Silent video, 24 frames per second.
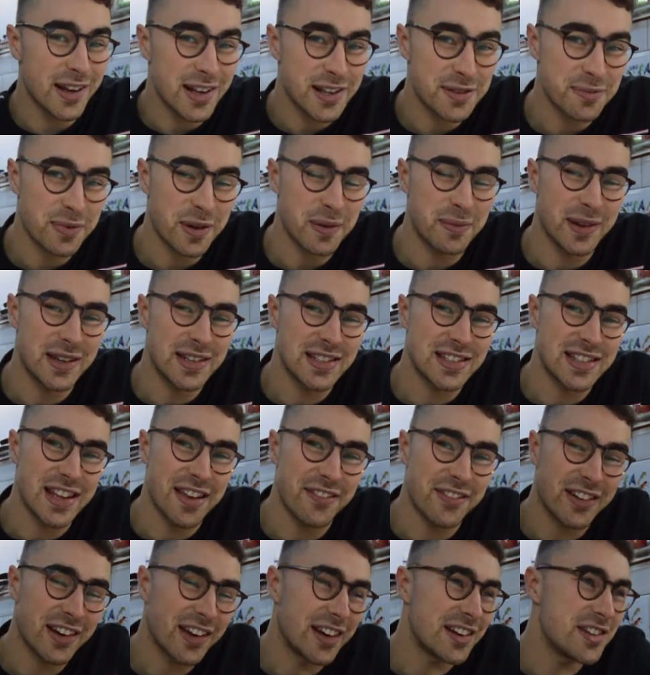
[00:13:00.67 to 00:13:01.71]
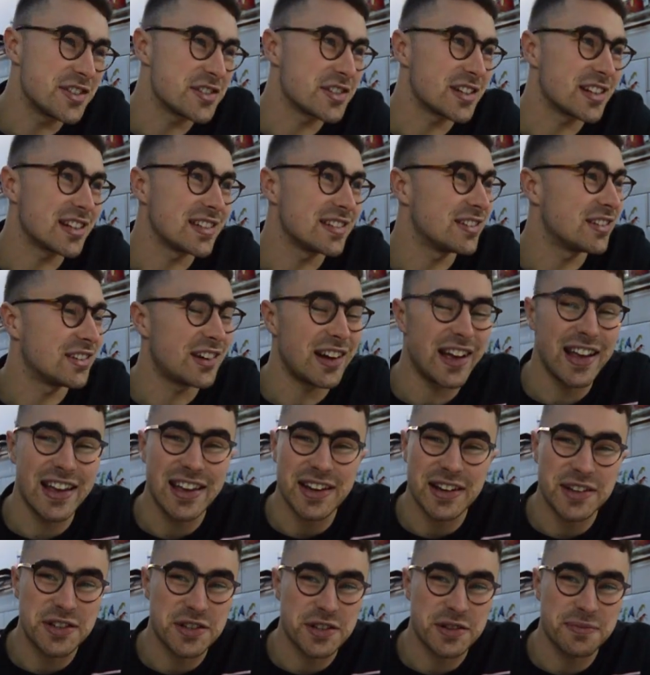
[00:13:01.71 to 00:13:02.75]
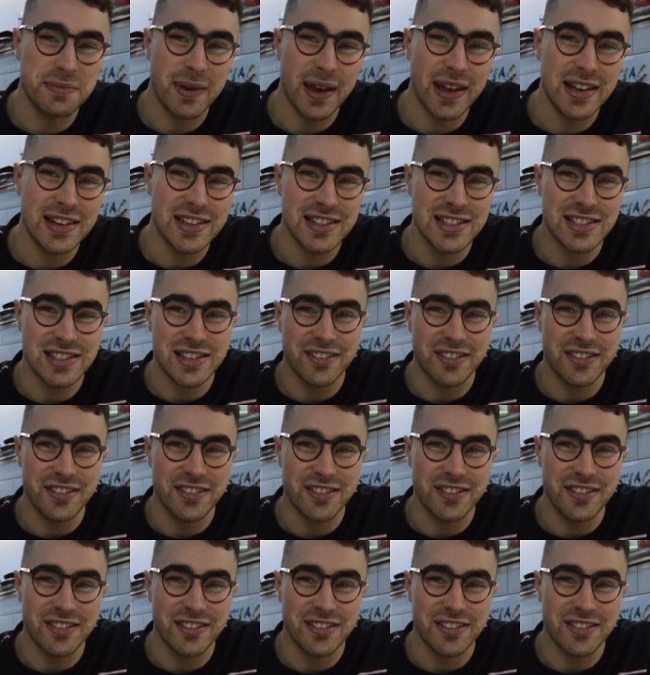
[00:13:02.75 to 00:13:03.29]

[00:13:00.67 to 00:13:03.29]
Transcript: It's probably 700 or 800 pages,